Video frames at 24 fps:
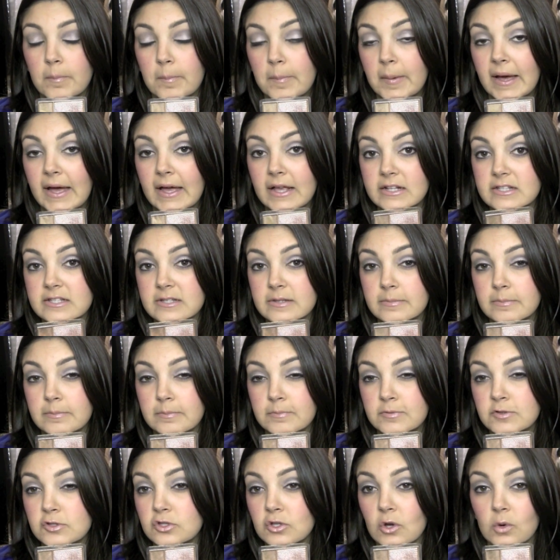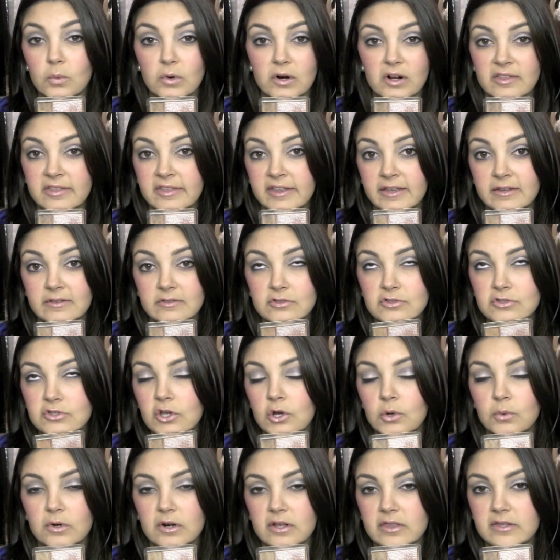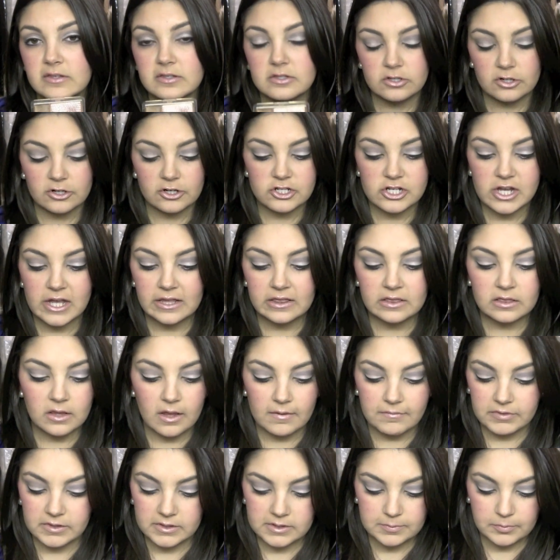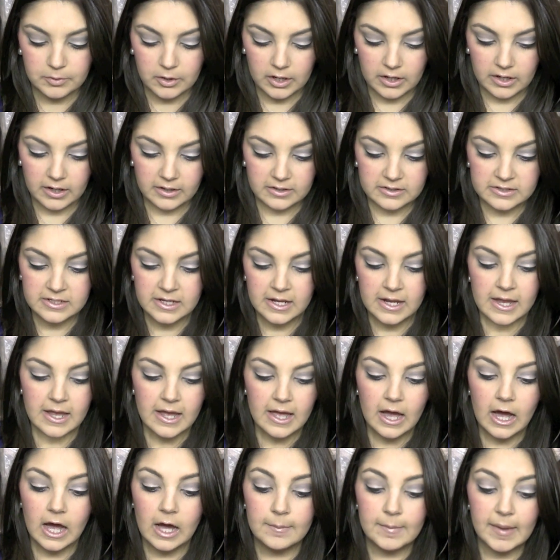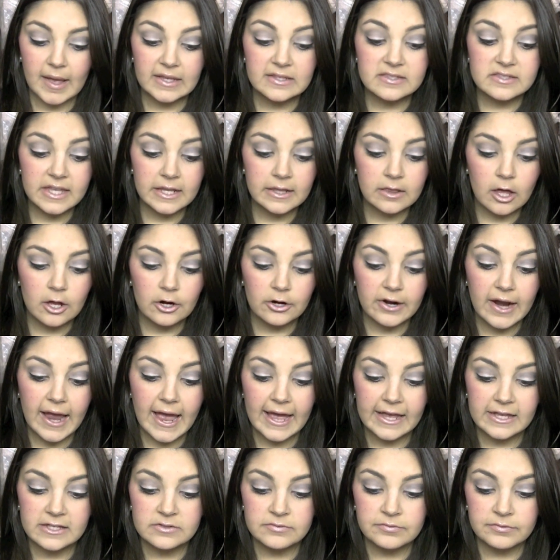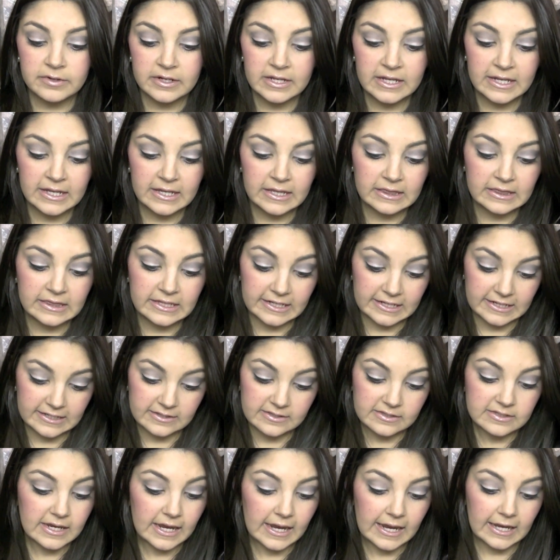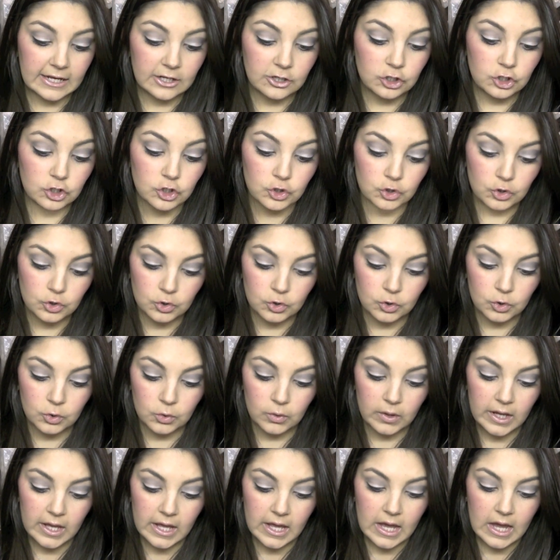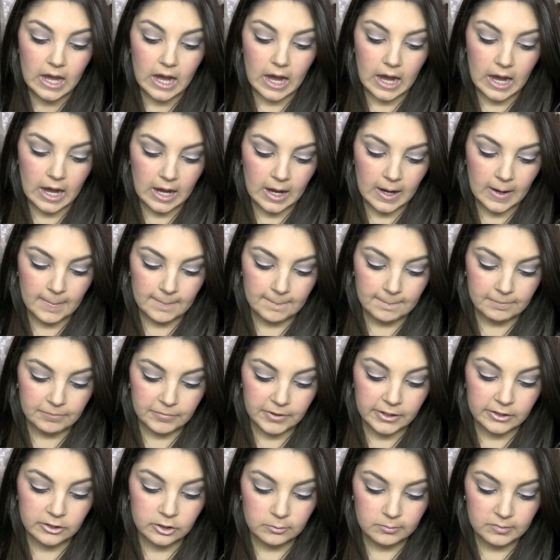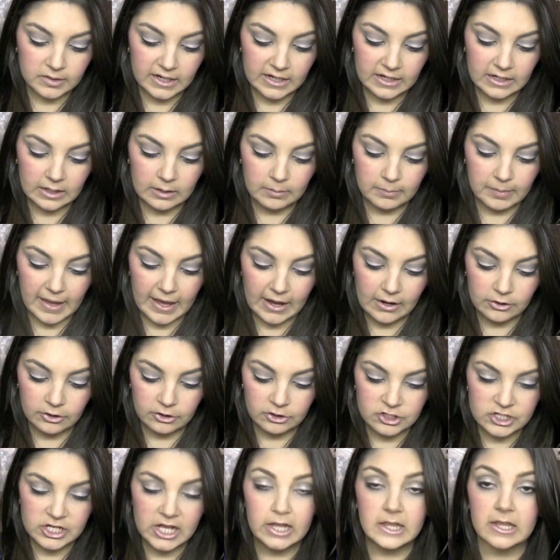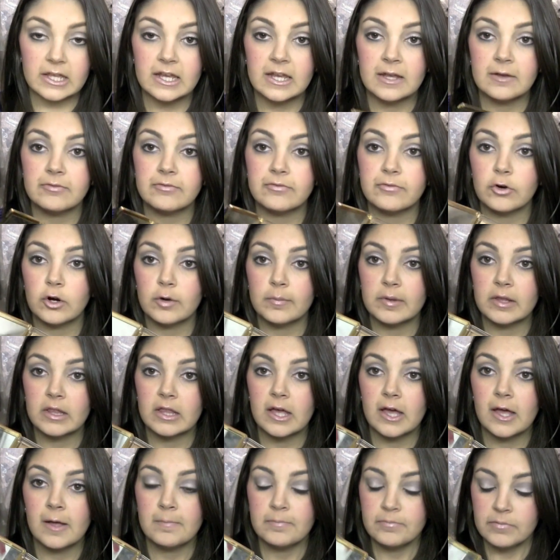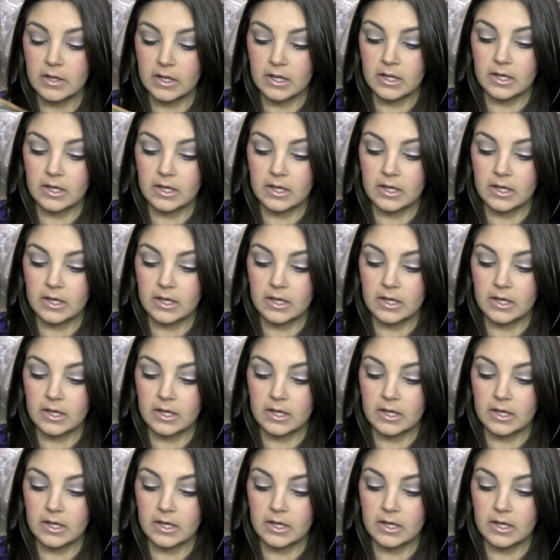but so worth it. So worth a search. I love this product. Um, Estee Lauder has released a new um, illuminating powder jelly formula